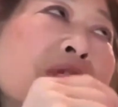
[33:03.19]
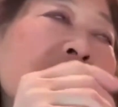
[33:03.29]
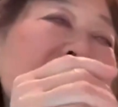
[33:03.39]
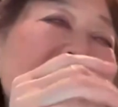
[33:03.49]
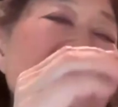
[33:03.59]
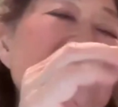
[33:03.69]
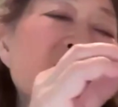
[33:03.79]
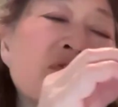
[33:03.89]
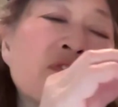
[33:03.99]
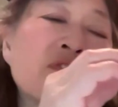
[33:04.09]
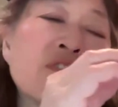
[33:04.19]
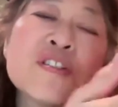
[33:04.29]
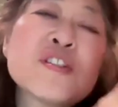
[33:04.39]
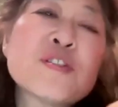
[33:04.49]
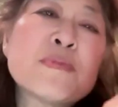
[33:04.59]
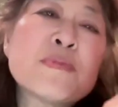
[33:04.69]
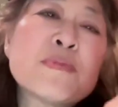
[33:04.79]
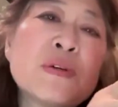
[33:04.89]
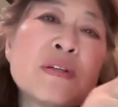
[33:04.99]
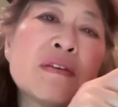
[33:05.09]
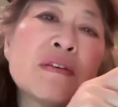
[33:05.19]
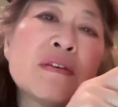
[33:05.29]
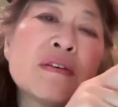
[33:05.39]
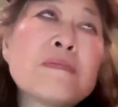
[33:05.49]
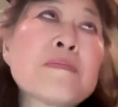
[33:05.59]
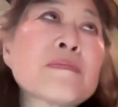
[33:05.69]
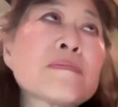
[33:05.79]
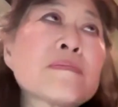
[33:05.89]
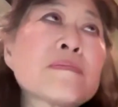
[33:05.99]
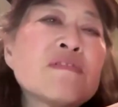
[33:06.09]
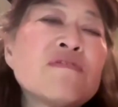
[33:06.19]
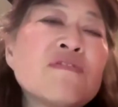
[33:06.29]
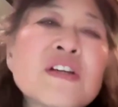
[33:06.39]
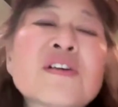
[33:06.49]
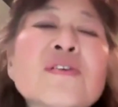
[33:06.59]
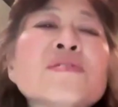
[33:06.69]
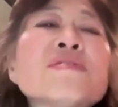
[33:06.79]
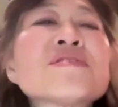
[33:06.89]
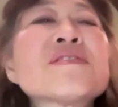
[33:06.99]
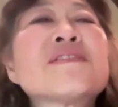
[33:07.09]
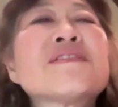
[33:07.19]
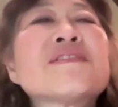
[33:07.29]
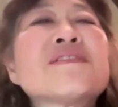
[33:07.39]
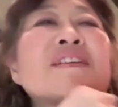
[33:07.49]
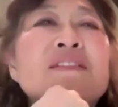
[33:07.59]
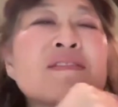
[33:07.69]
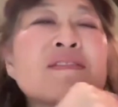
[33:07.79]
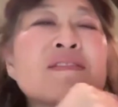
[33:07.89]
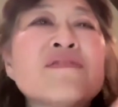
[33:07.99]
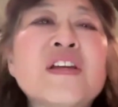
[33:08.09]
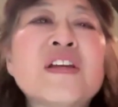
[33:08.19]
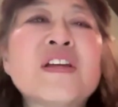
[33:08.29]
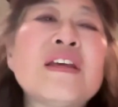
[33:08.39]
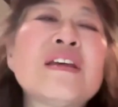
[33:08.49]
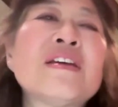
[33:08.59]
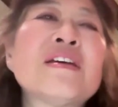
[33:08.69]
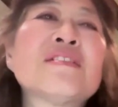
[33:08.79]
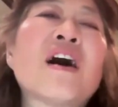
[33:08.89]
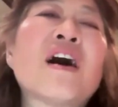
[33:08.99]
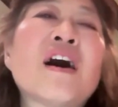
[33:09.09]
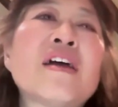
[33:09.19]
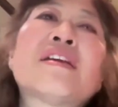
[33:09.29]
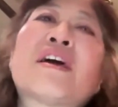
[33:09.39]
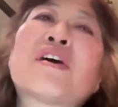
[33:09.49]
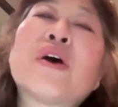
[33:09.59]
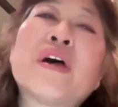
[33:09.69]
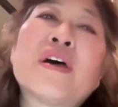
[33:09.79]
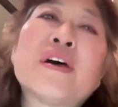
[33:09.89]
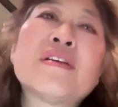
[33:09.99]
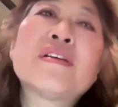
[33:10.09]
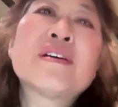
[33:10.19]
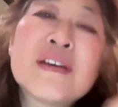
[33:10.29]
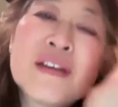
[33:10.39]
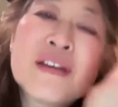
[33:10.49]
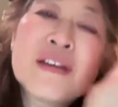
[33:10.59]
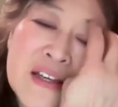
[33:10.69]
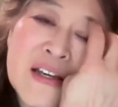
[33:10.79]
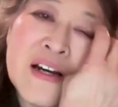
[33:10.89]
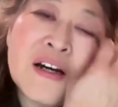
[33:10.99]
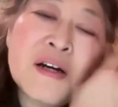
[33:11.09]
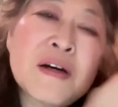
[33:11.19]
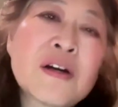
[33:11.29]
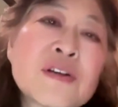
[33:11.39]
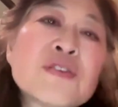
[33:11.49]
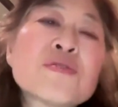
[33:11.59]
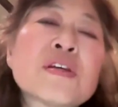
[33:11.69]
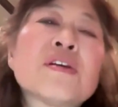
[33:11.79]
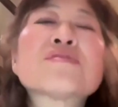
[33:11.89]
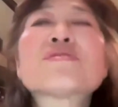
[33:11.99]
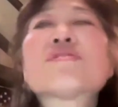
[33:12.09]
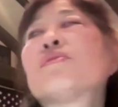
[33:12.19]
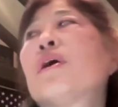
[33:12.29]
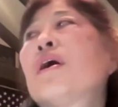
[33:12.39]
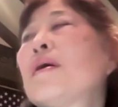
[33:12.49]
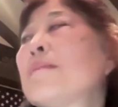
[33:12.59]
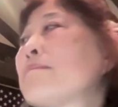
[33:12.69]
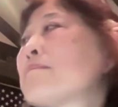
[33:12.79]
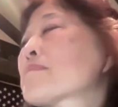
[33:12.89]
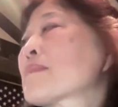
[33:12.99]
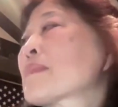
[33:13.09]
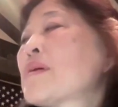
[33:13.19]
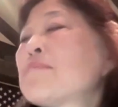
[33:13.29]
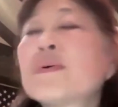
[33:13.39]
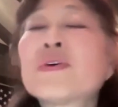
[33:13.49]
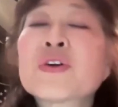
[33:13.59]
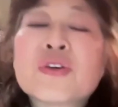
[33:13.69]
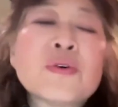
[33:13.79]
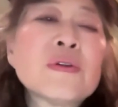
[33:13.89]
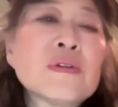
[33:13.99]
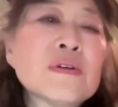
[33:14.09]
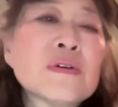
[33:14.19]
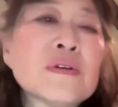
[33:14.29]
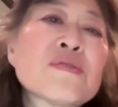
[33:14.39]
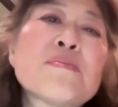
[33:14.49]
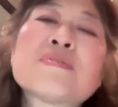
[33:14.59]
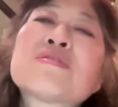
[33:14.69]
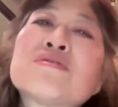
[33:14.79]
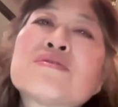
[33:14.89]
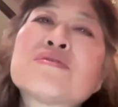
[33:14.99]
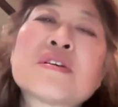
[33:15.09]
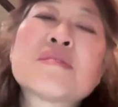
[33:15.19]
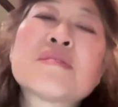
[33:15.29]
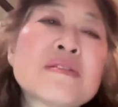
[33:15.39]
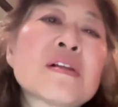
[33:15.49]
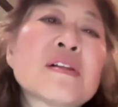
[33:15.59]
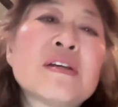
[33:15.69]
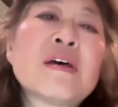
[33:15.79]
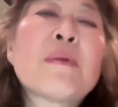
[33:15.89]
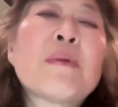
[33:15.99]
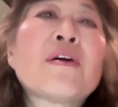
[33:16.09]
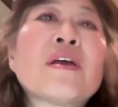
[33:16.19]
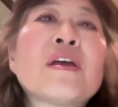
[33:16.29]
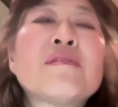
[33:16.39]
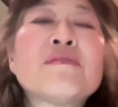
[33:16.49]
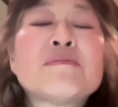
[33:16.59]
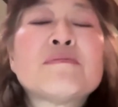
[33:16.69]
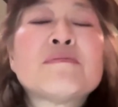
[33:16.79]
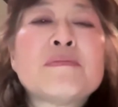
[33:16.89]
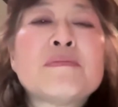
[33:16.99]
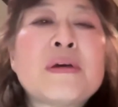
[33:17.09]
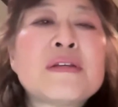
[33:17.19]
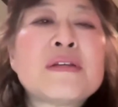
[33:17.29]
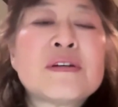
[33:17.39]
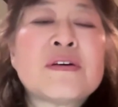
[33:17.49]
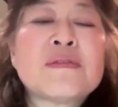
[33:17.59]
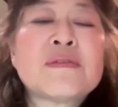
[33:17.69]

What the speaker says: the differences between the vehicles that Avidity and Dyne and Arrowhead are using. And also, Miracule also is using basically an mRNA-based,